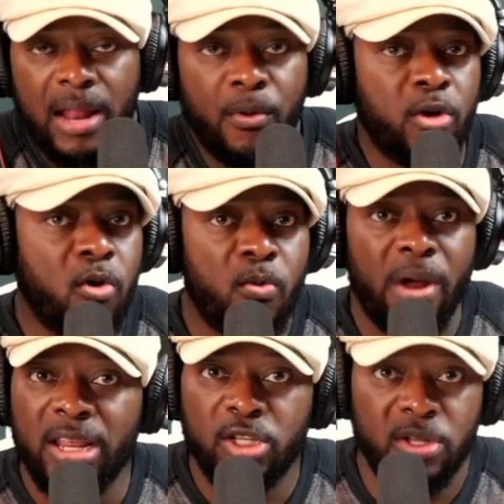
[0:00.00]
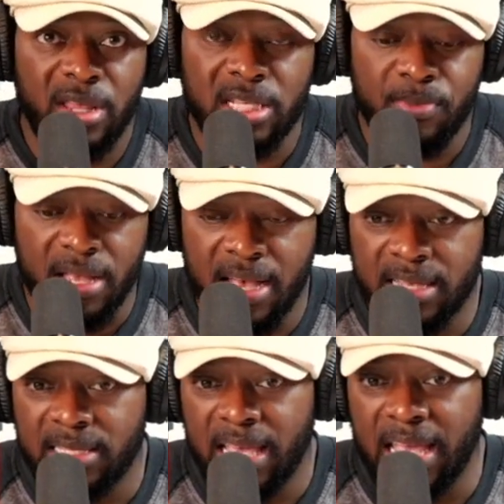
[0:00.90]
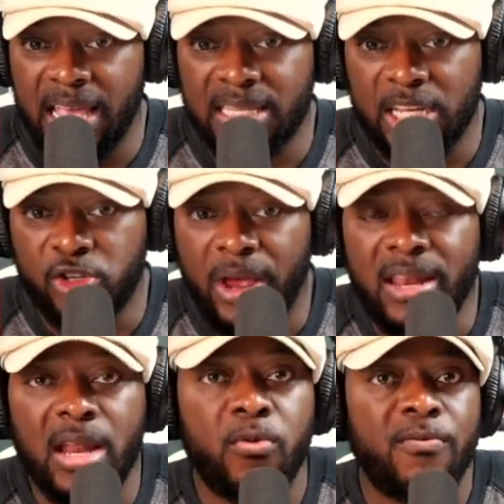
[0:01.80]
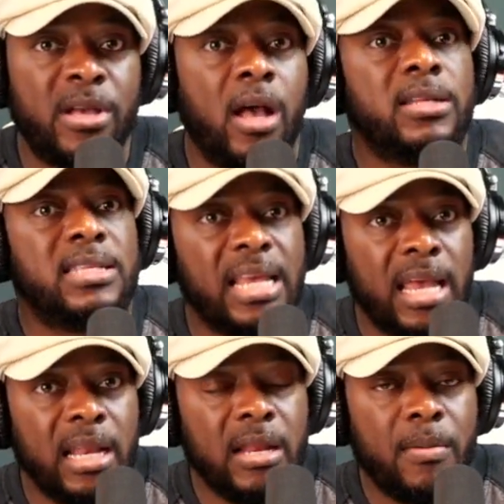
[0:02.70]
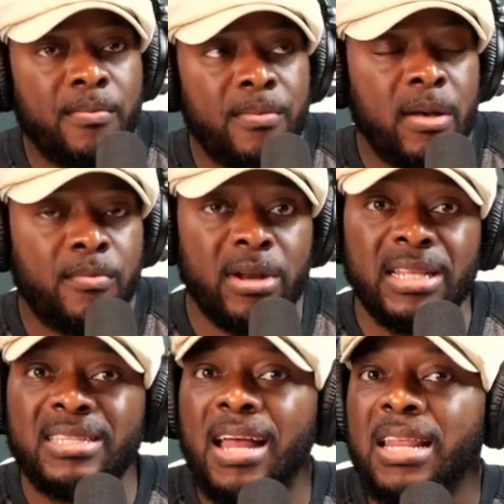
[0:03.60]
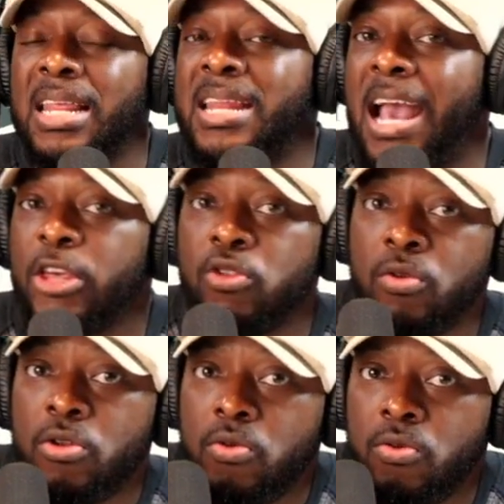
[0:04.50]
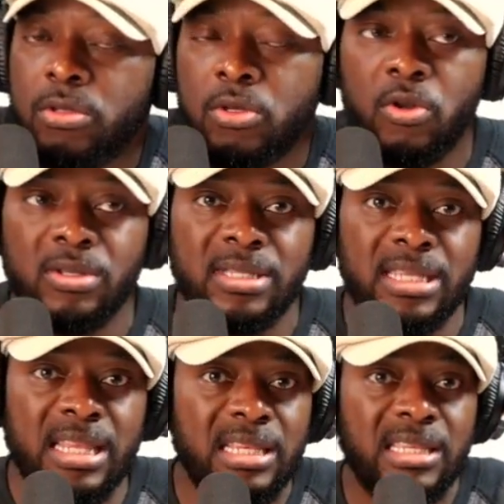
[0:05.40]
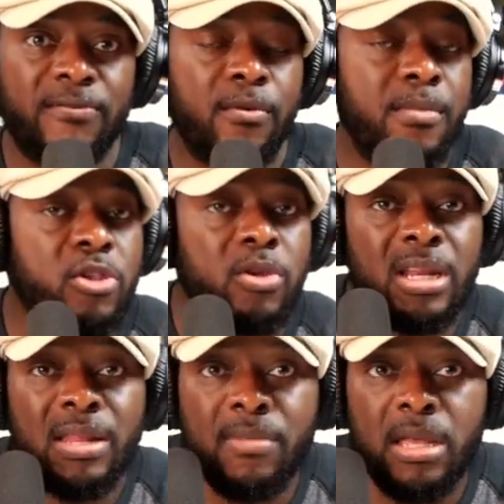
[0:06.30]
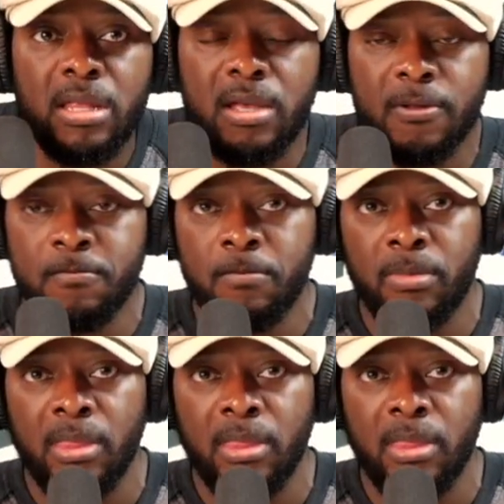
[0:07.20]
And I want to go right into this because it's a trend that we've begun seeing, but it's not in the national news. You don't see this information in the media.